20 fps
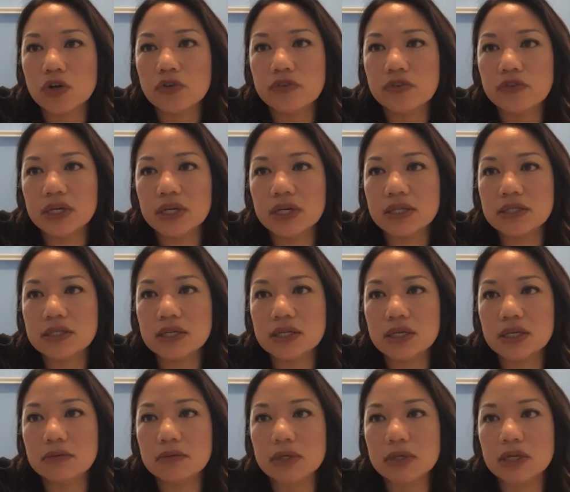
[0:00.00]

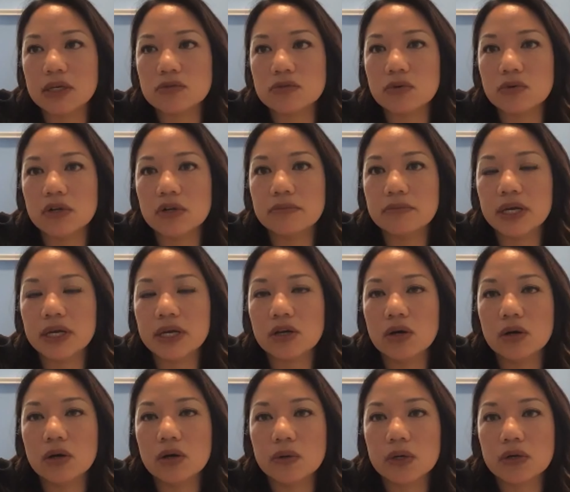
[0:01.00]
COVID-19 because one of my
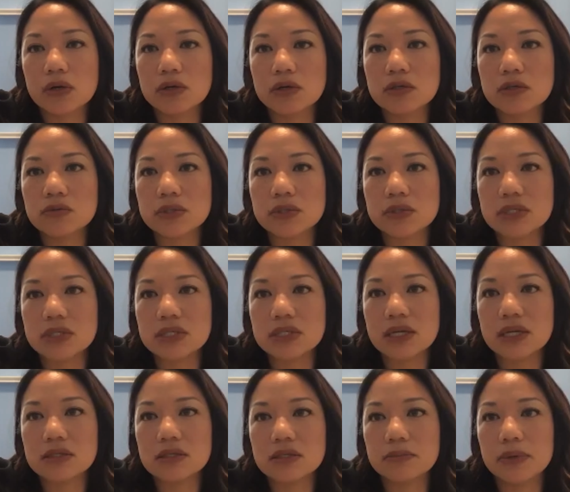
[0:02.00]
coworkers was
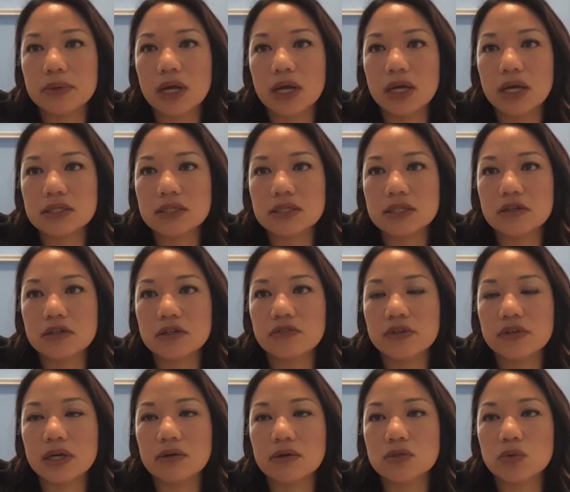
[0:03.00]
tested positive
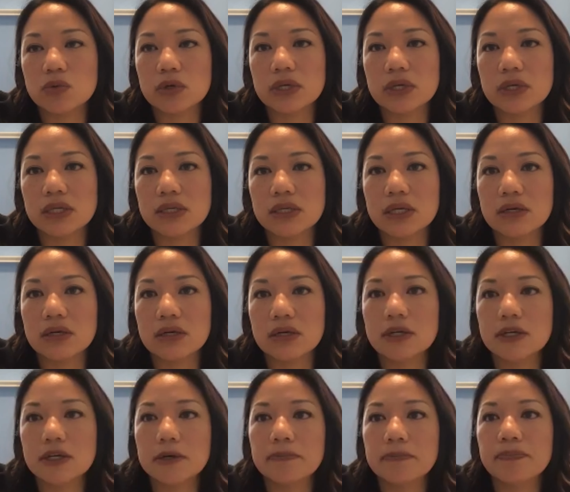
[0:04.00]
and I was working near
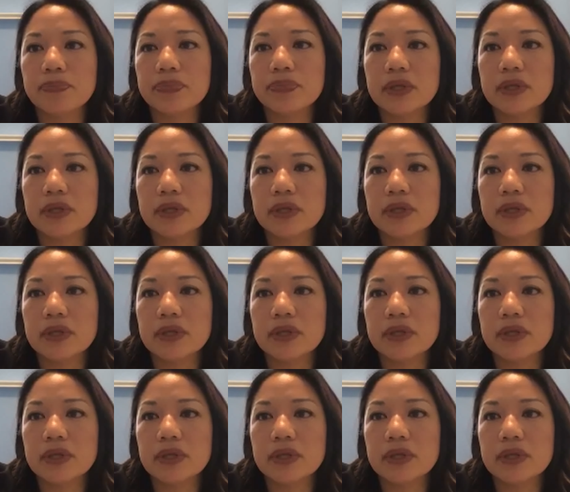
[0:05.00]
him?